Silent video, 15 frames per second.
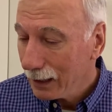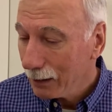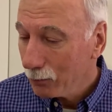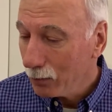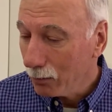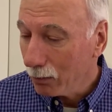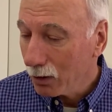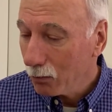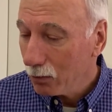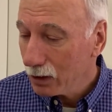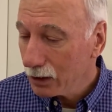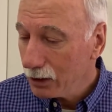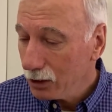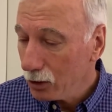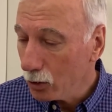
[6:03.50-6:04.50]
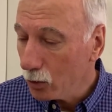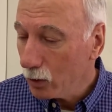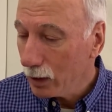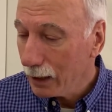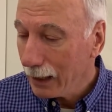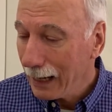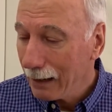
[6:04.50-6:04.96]
what we want to
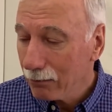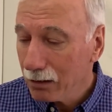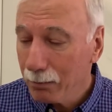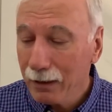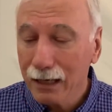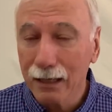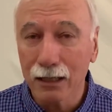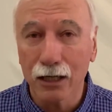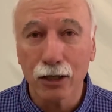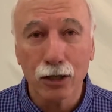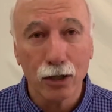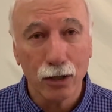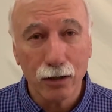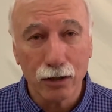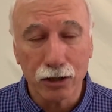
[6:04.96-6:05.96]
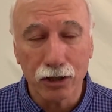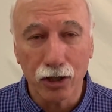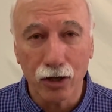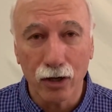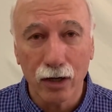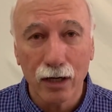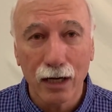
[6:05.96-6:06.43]
do, how to be an
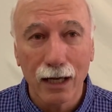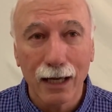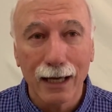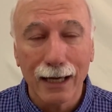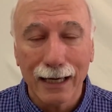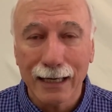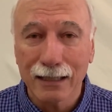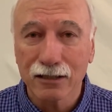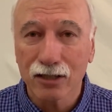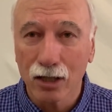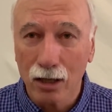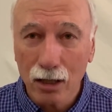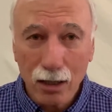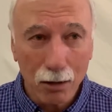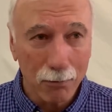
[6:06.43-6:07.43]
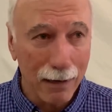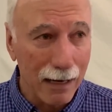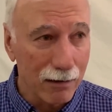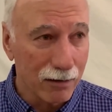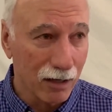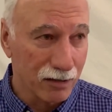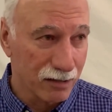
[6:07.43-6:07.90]
encourager, is to look
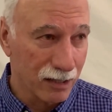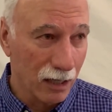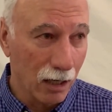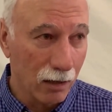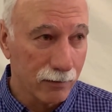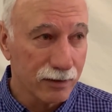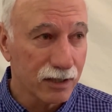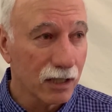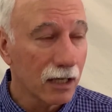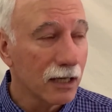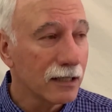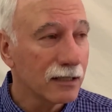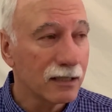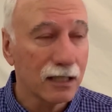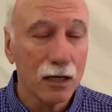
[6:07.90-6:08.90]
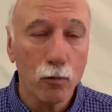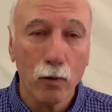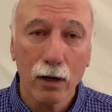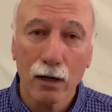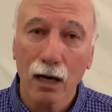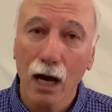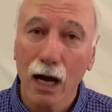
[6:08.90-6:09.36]
around ourselves, see
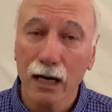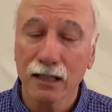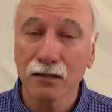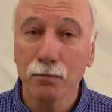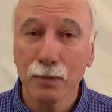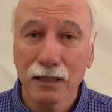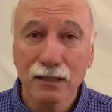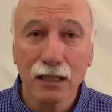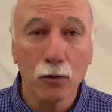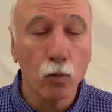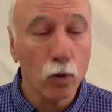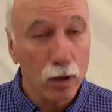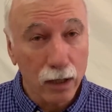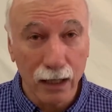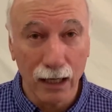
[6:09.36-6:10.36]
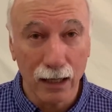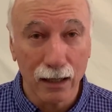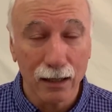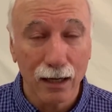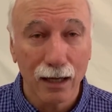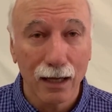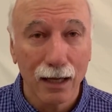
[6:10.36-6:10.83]
where God is busy
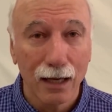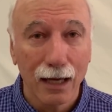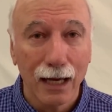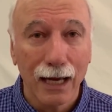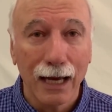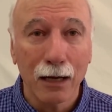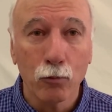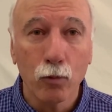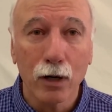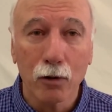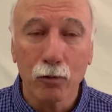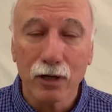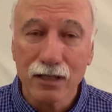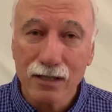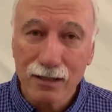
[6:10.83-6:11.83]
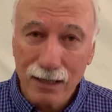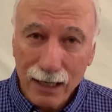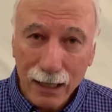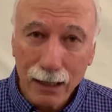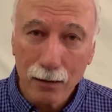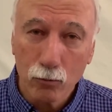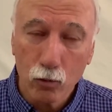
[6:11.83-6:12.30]
working, and where we see
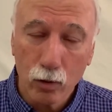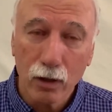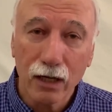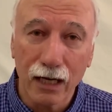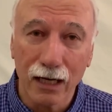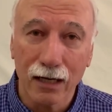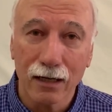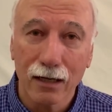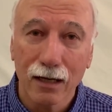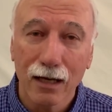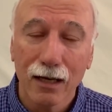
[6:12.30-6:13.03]
him working,